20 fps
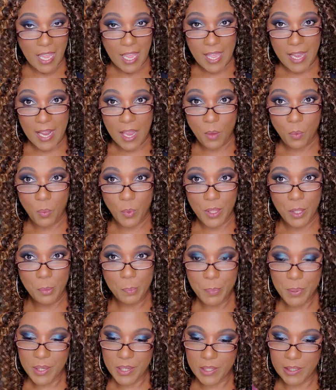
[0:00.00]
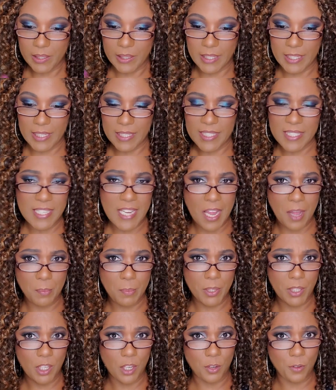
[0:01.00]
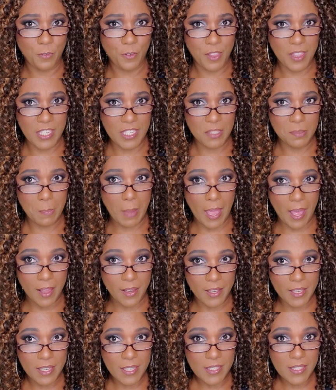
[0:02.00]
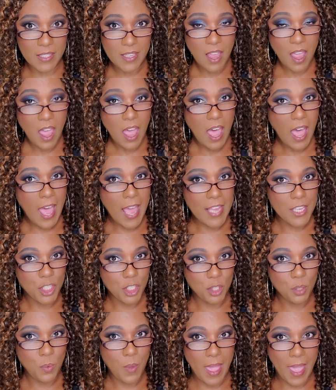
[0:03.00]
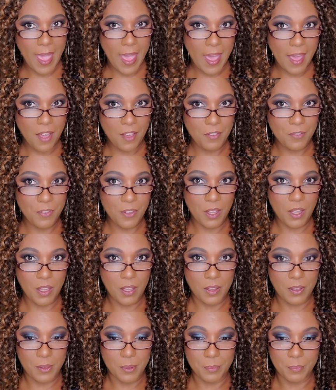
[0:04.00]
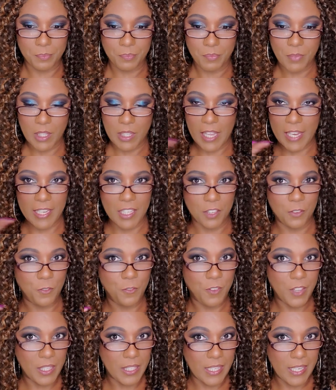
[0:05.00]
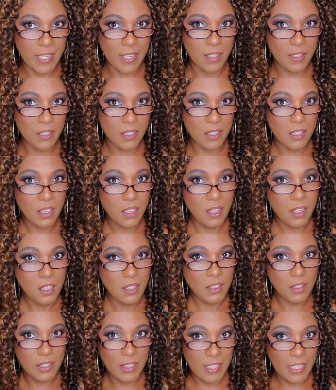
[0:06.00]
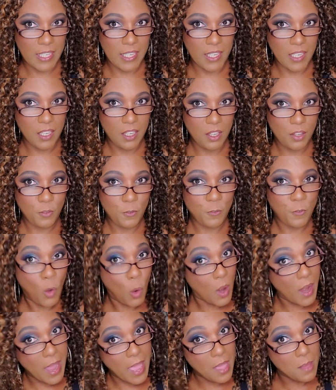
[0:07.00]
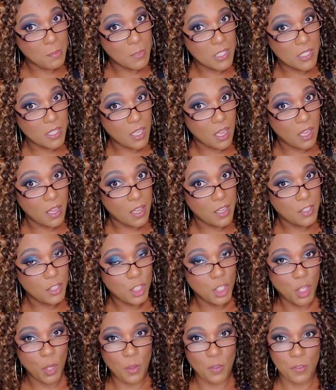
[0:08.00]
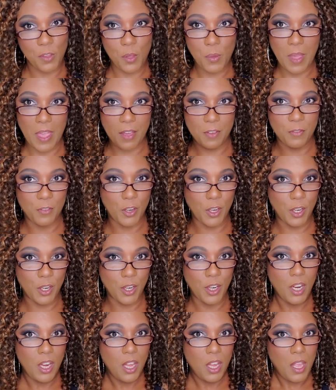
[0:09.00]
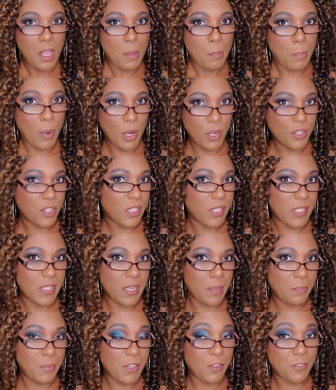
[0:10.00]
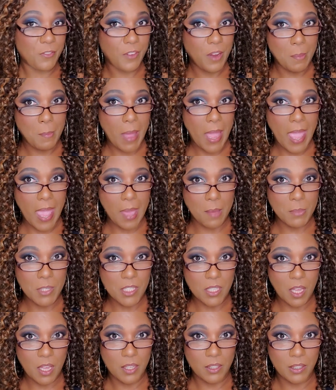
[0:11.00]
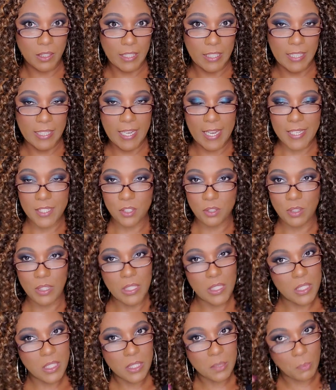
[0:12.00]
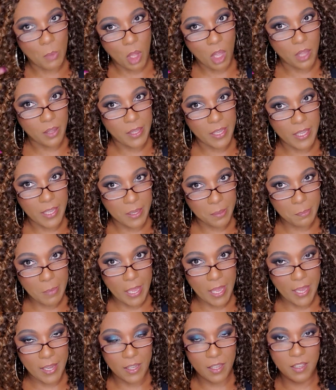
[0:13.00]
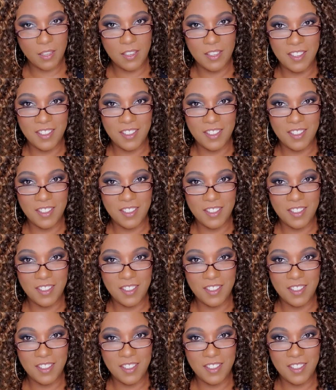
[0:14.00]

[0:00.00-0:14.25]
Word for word: And I will put links down below for these palettes. I do have like an affiliate link for Amazon. So if you ever purchase something from my Amazon link, I do get a small kickback